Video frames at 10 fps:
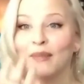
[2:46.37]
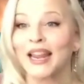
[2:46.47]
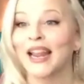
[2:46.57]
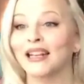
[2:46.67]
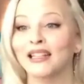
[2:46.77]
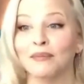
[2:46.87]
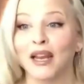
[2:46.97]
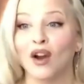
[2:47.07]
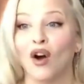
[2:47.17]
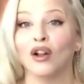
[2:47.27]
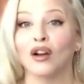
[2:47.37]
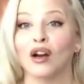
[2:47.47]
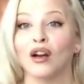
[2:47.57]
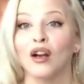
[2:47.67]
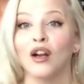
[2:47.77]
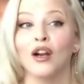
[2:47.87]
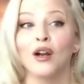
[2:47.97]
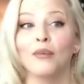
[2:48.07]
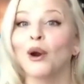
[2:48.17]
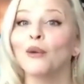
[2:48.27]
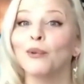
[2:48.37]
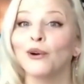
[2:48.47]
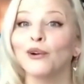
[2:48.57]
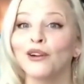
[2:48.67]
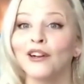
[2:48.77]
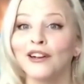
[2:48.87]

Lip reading: my hands, my collar, purple.